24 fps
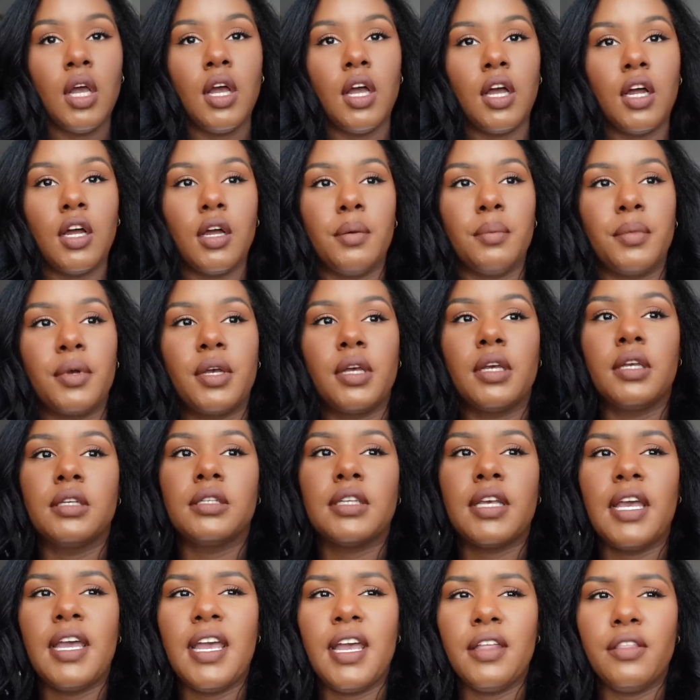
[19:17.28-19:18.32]
because
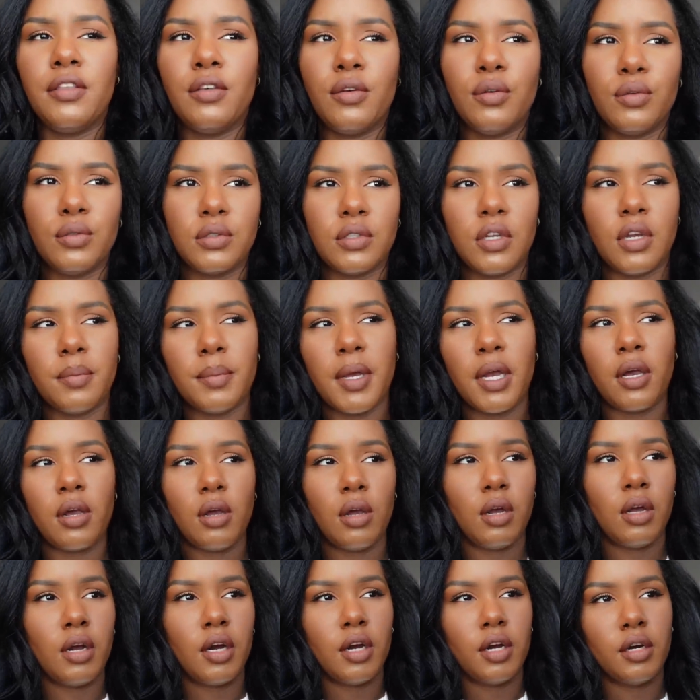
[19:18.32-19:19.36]
um, I had those on my
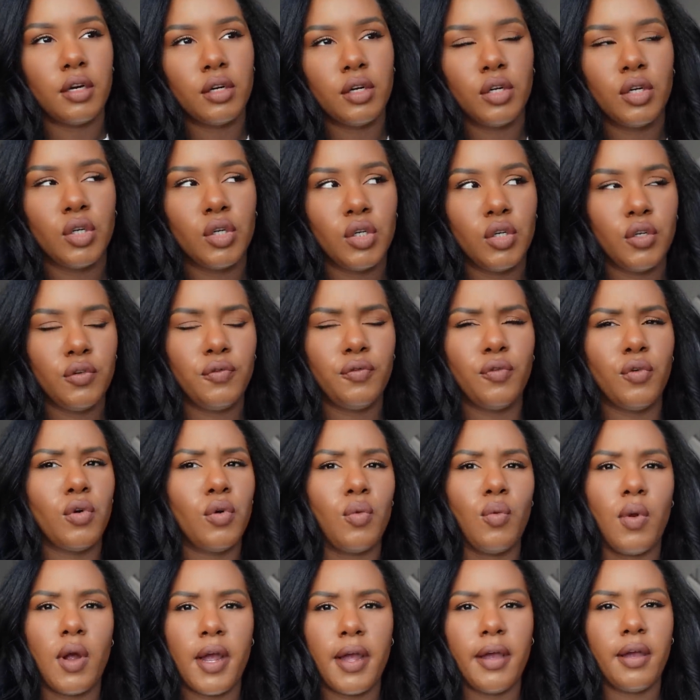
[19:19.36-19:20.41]
car for
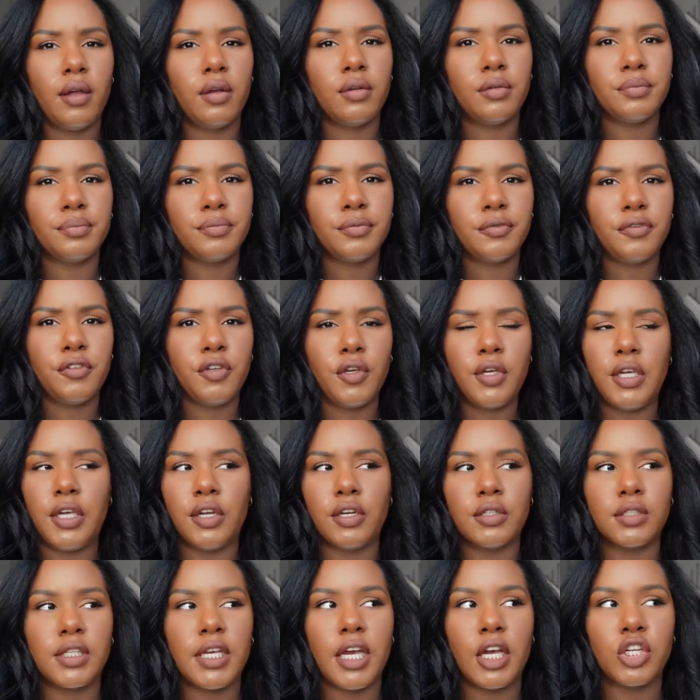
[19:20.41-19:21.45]
a while, a few
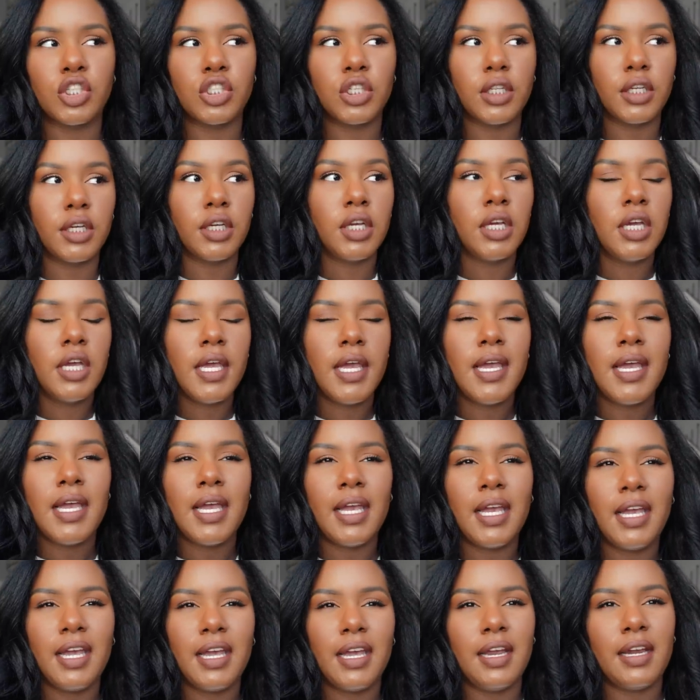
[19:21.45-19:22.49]
years actually,
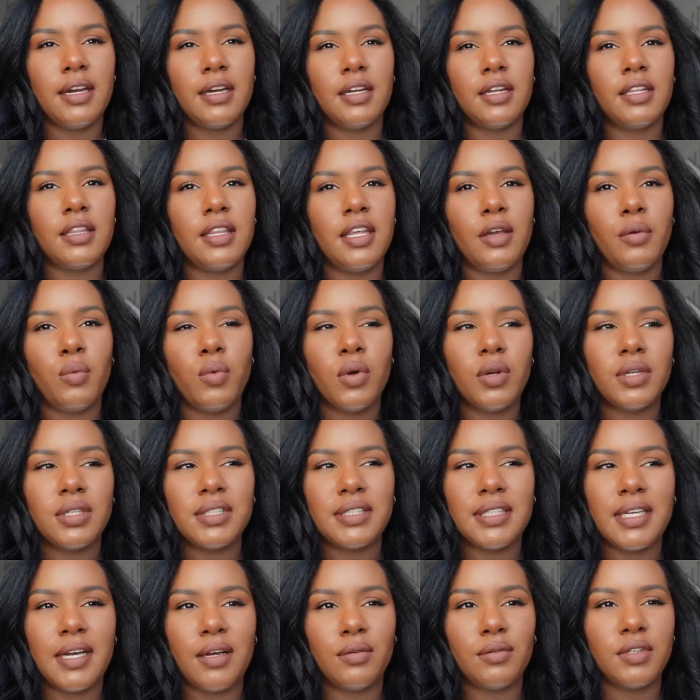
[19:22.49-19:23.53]
and they weren't
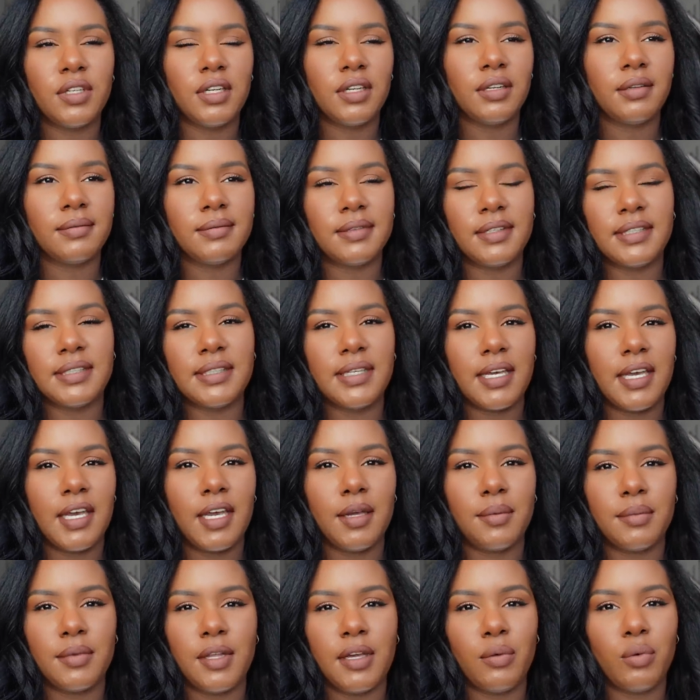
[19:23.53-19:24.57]
sounding the
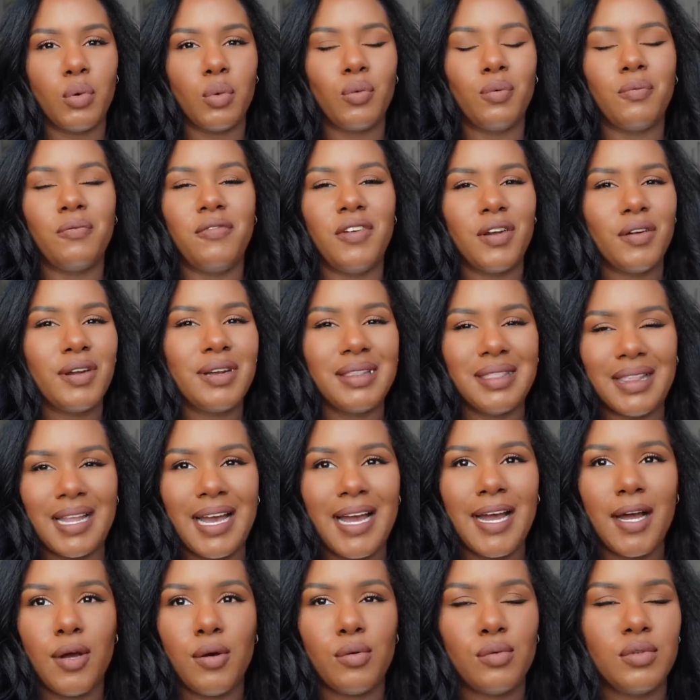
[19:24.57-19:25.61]
same. They were very
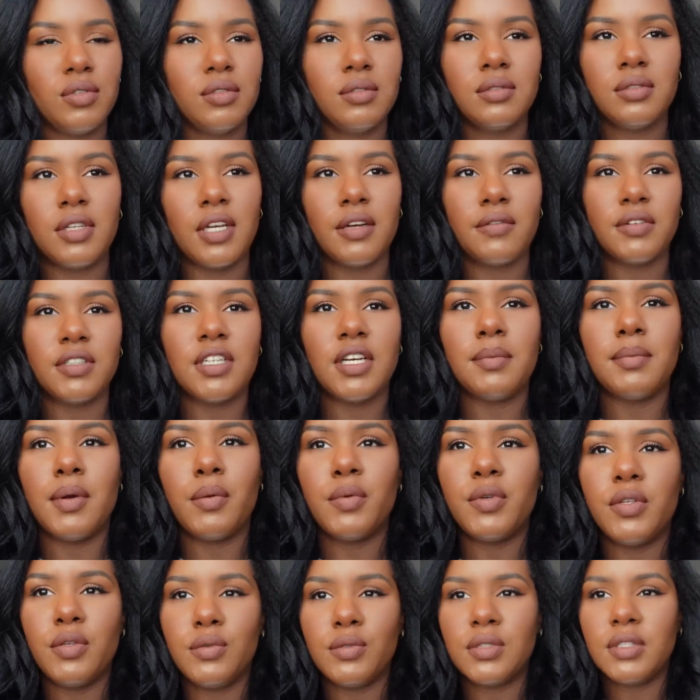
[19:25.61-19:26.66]
loud every time I
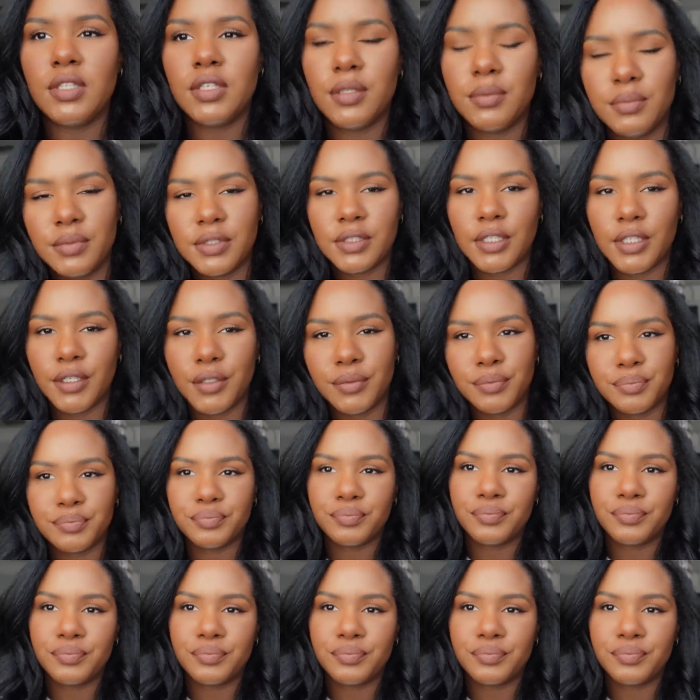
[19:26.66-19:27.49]
would use them, so